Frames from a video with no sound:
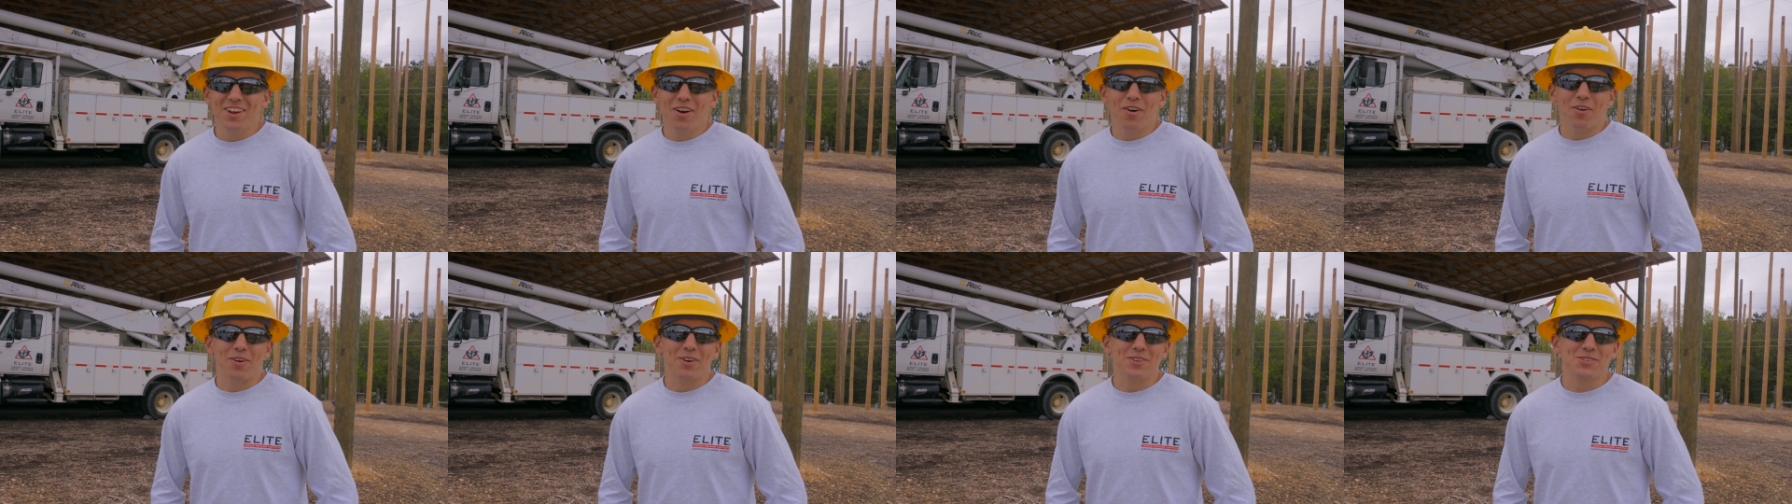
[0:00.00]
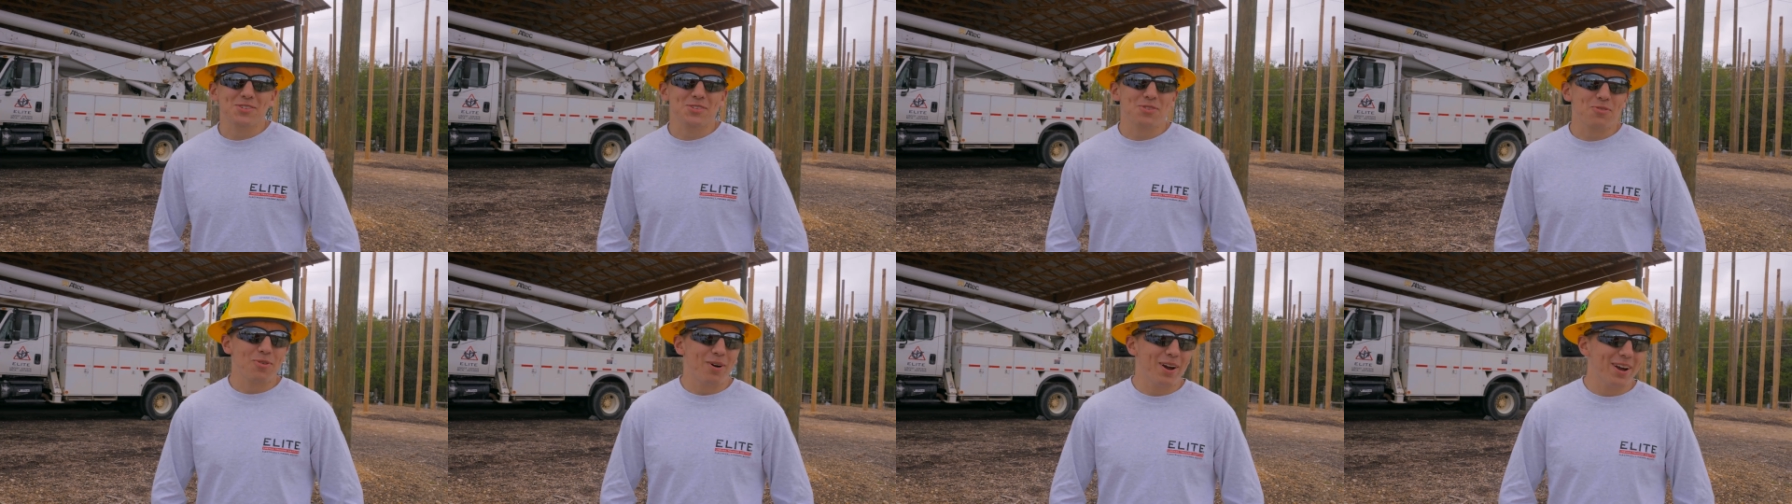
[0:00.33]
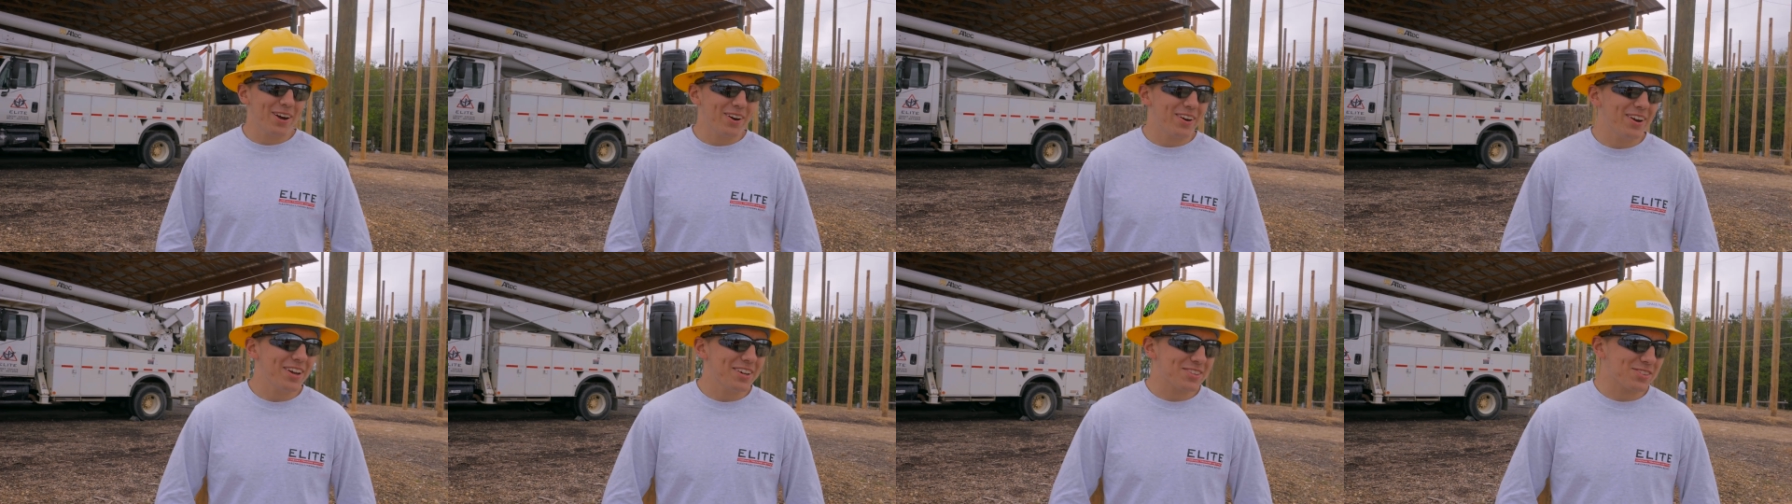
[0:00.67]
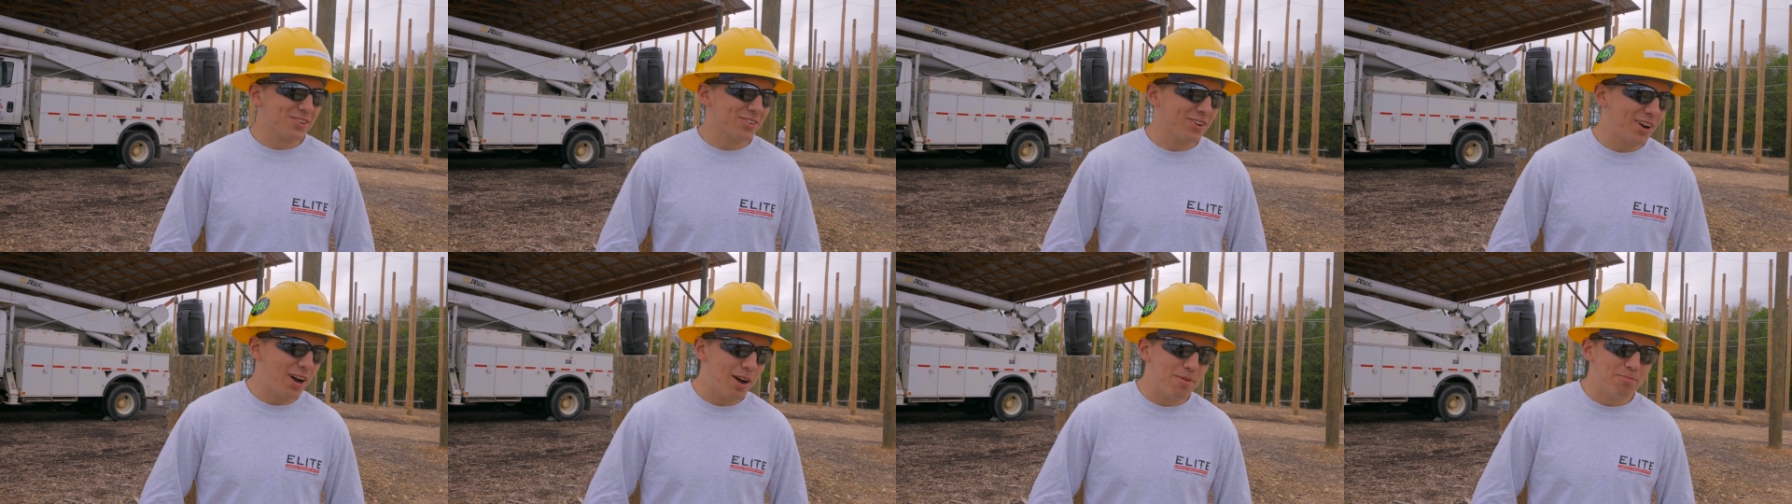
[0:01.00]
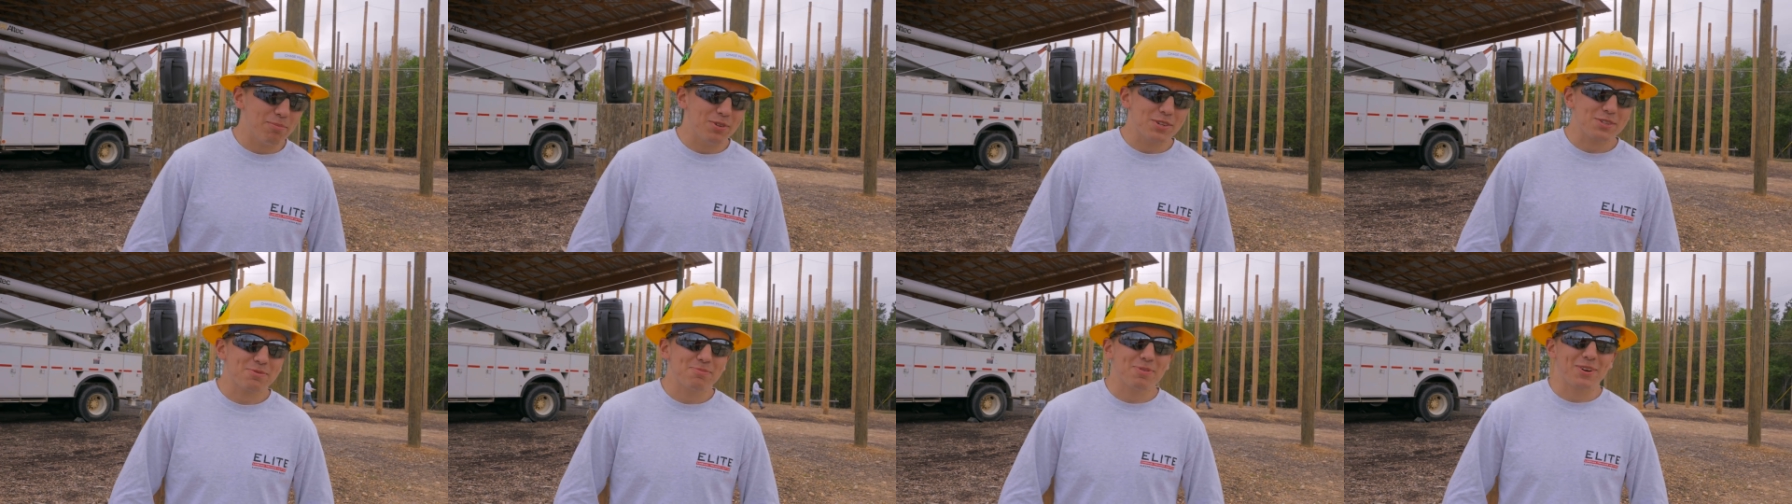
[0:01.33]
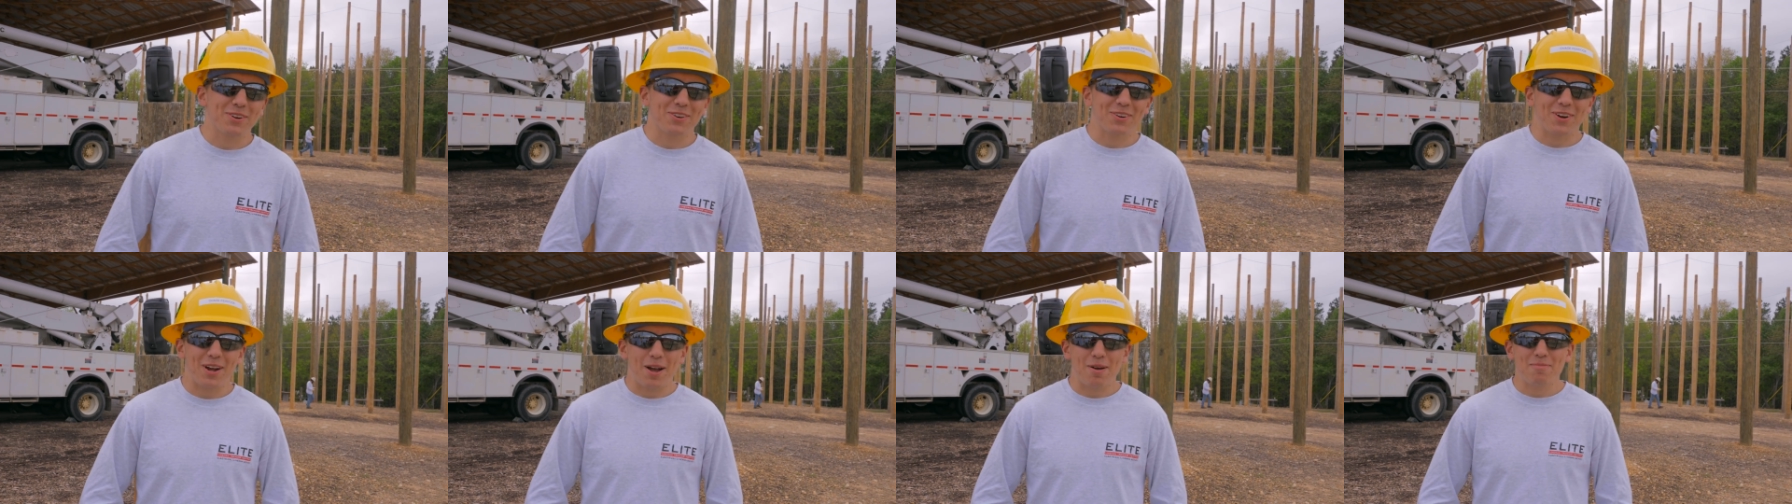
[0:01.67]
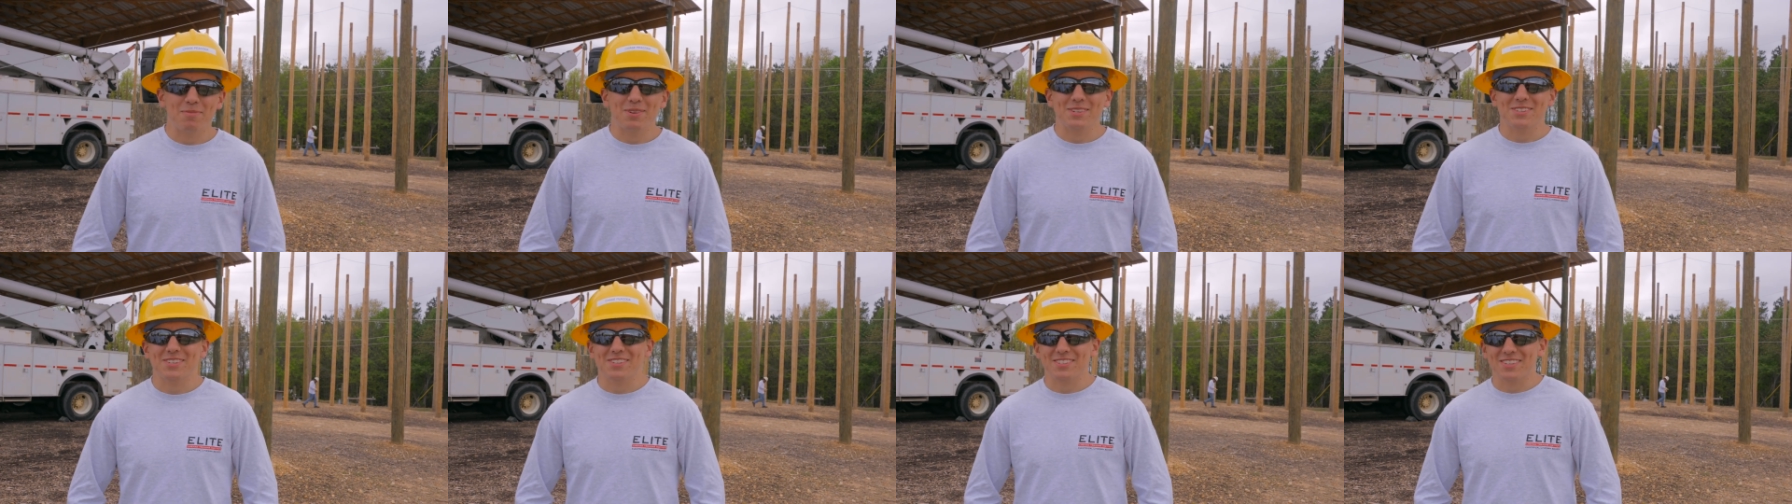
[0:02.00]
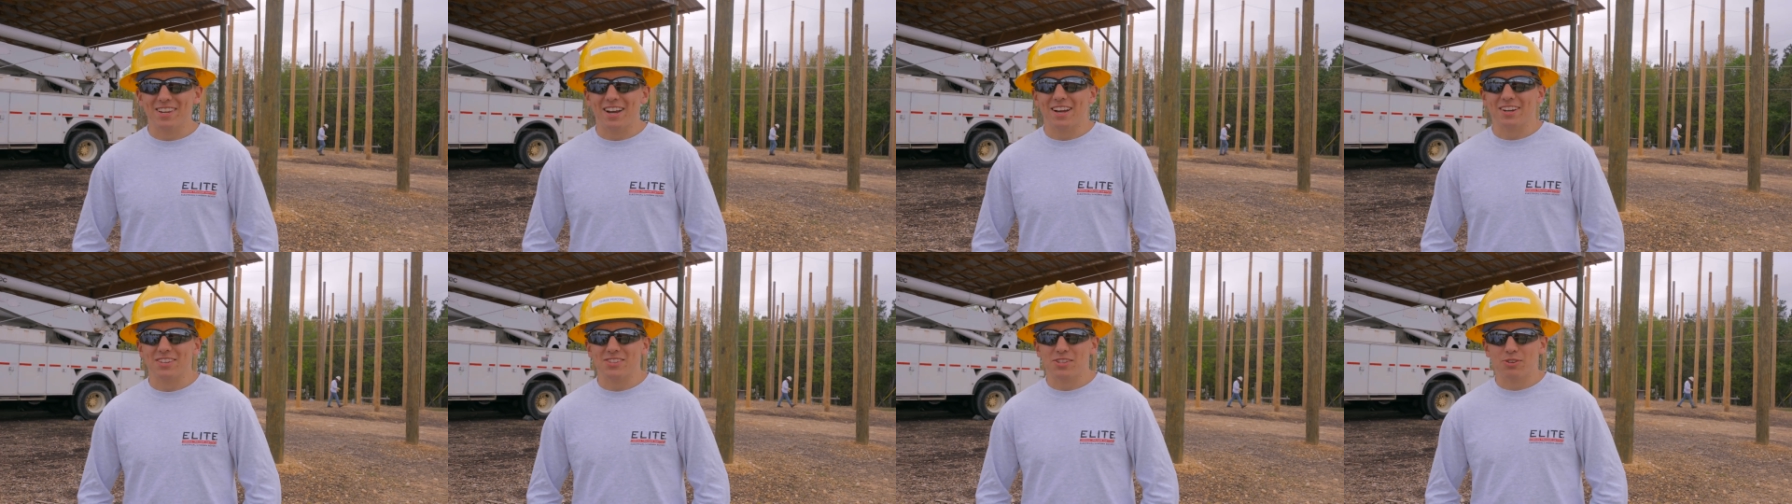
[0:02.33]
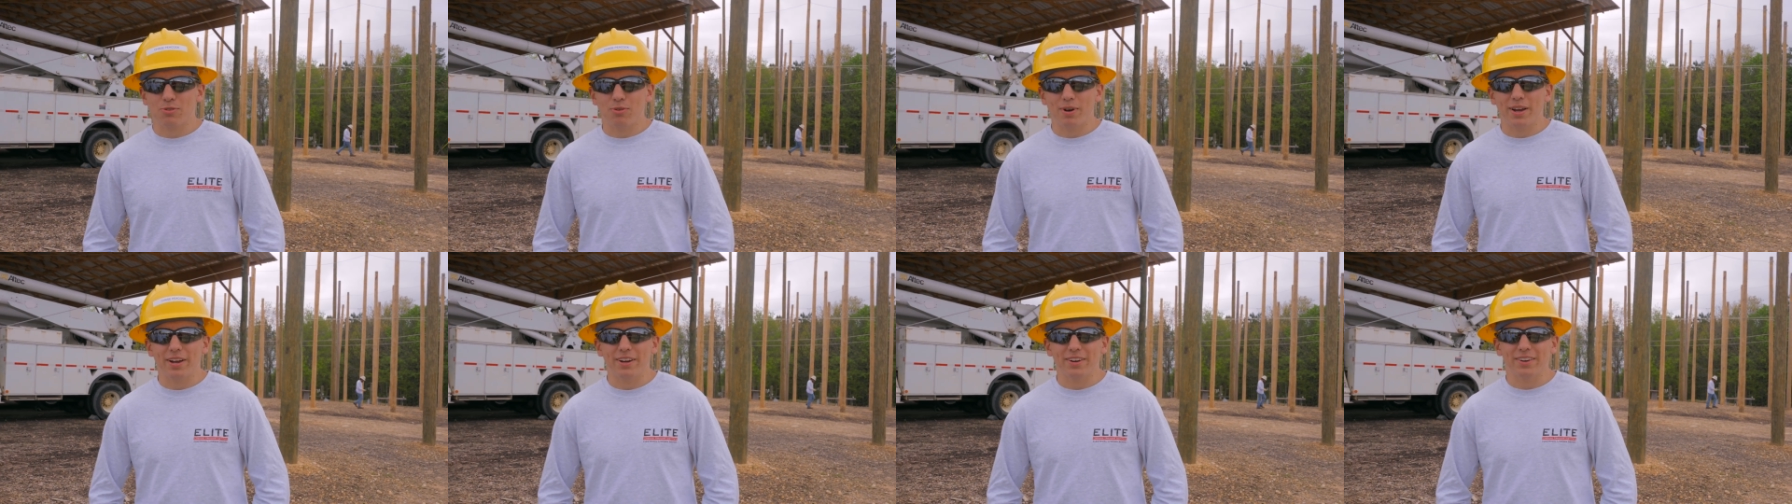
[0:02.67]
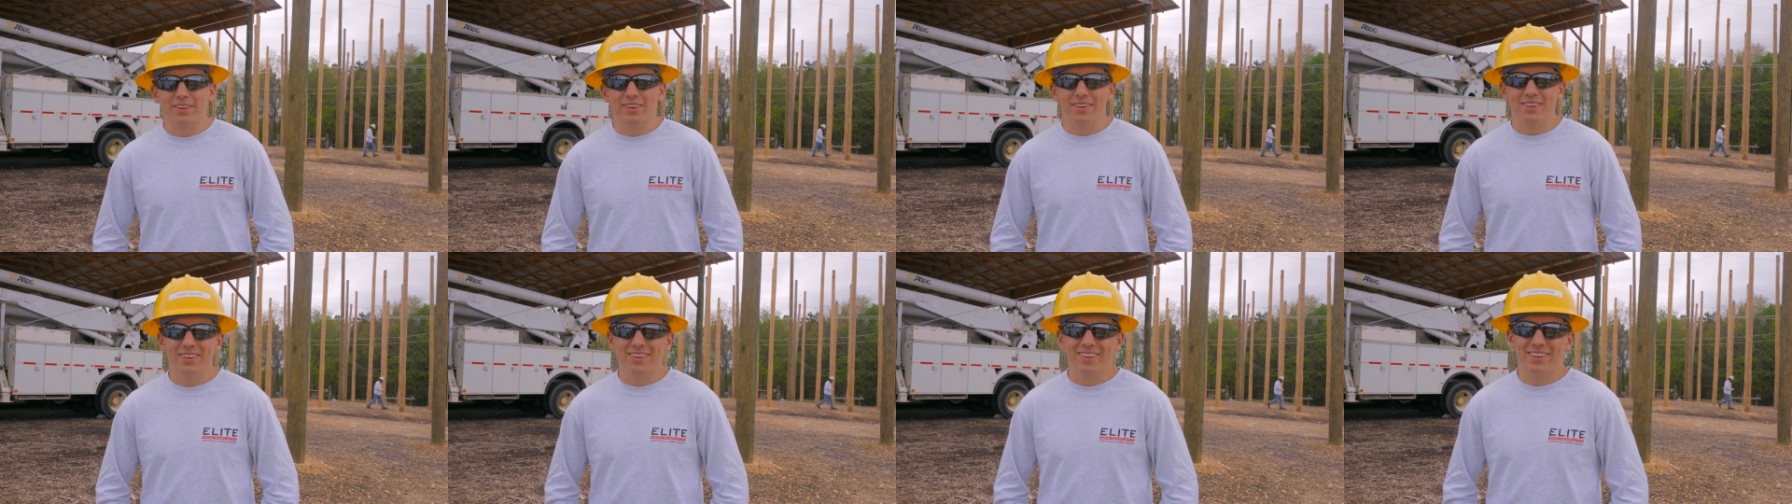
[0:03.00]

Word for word: No, a square is a rhombus, but a rhombus is not a square.